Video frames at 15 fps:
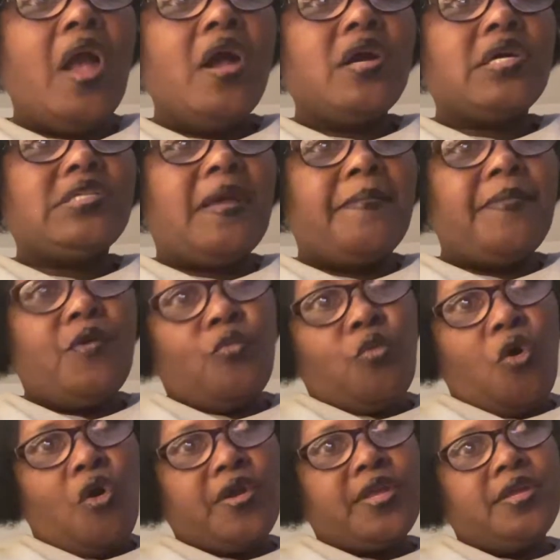because I've been
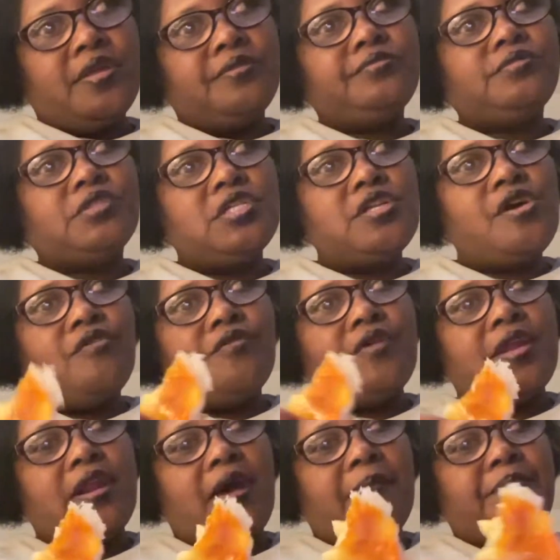walking, you know,
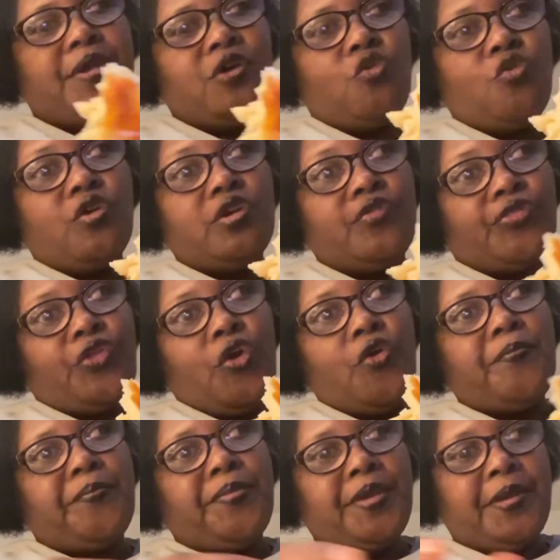and I've been going to
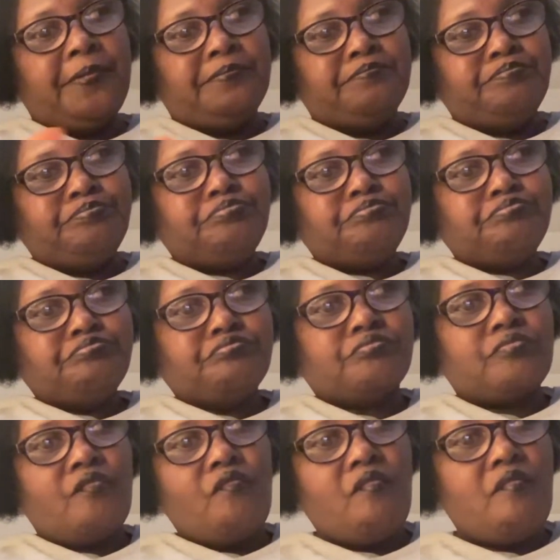therapy
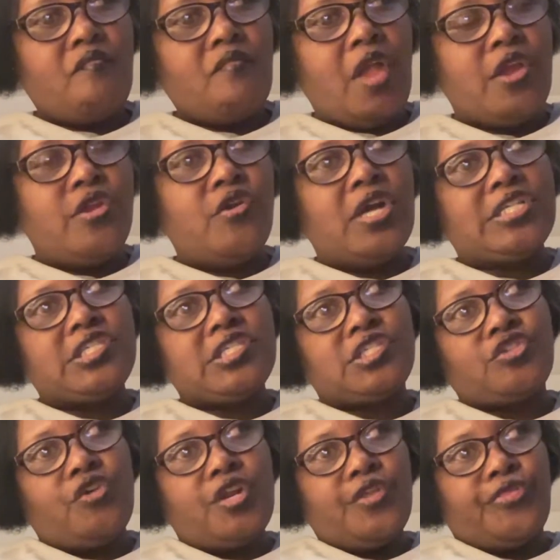you know, I just
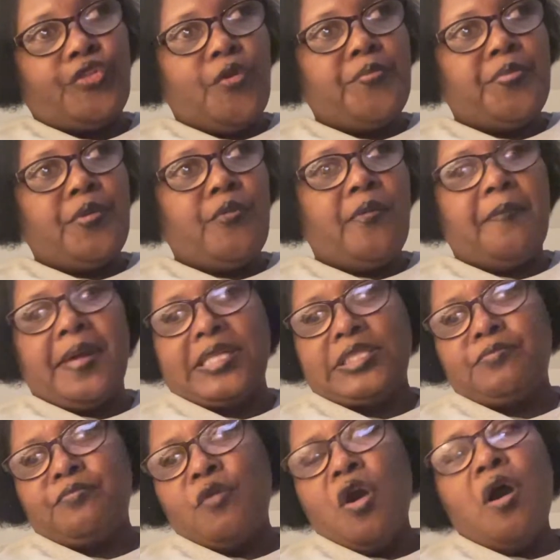started therapy with my,
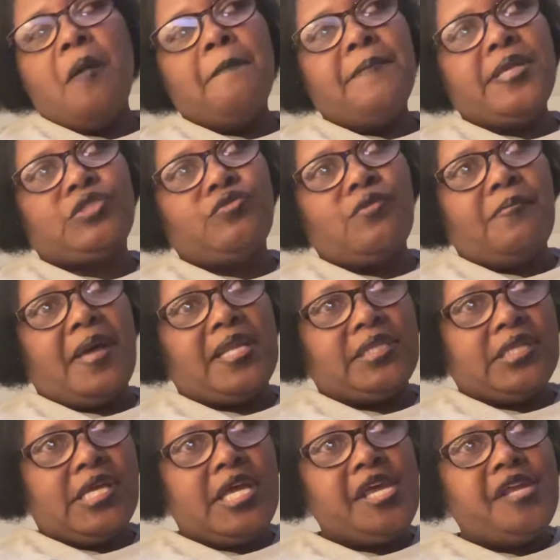messing with my
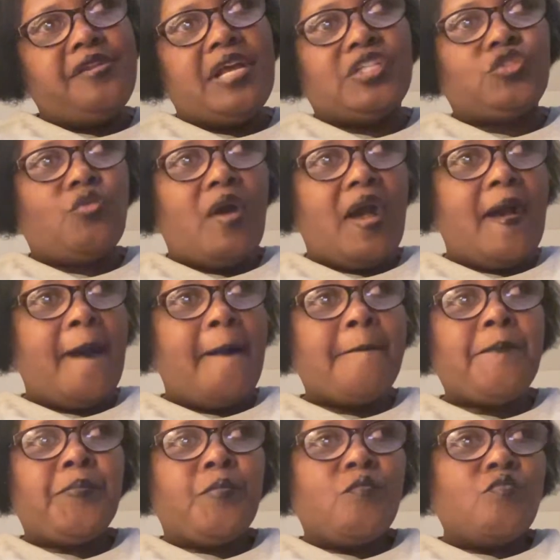leg. That's why
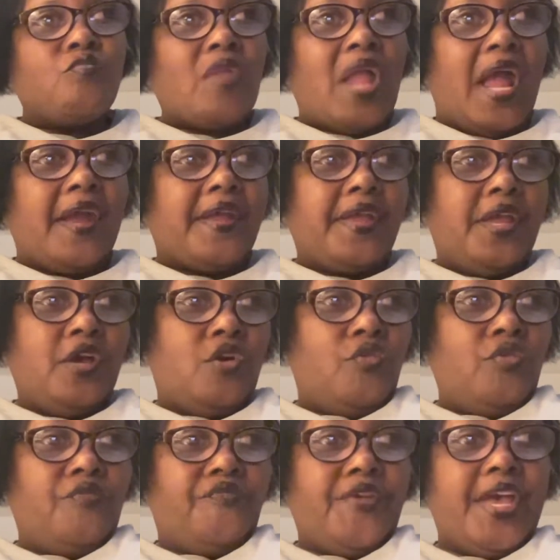I can't go
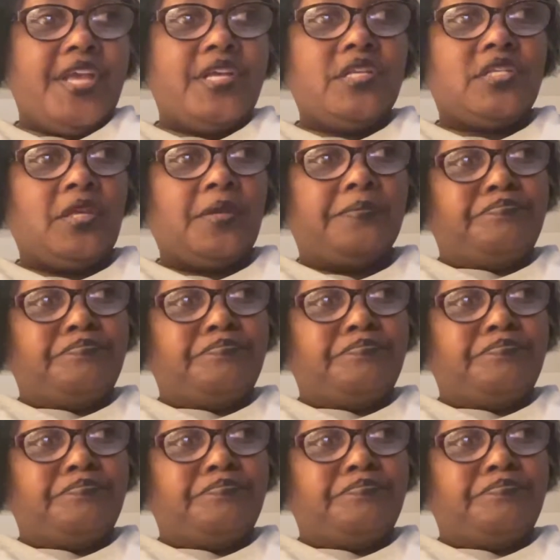to Vegas